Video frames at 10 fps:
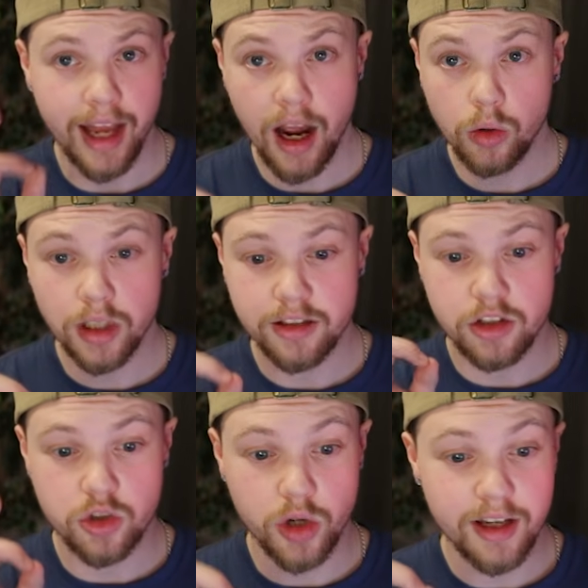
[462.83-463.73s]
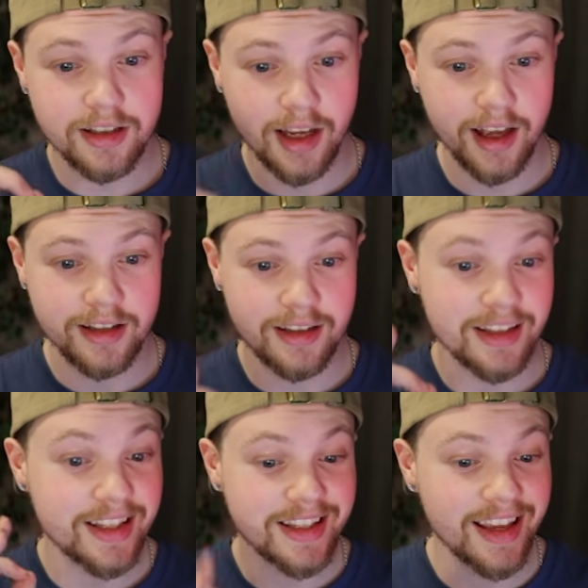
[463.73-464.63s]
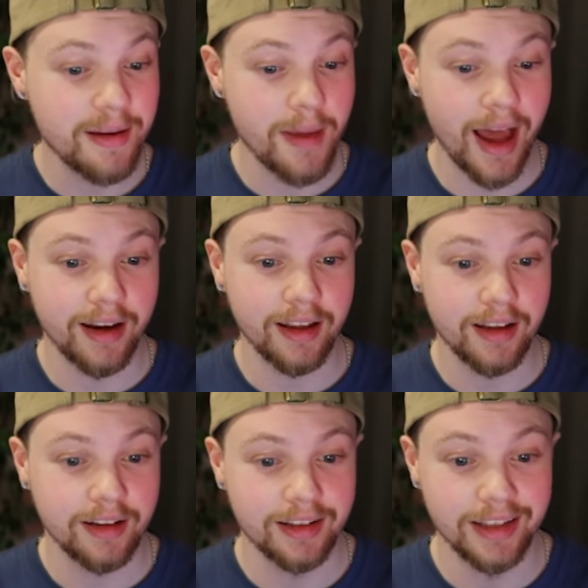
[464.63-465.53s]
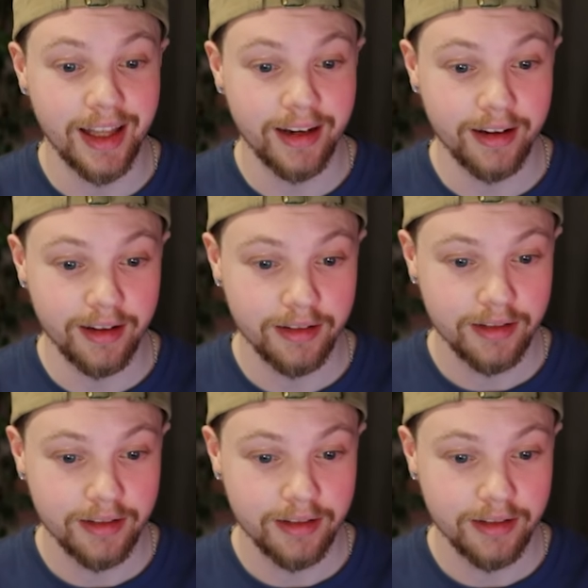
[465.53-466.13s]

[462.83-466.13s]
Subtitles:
now let's stress test the cinematic lighting.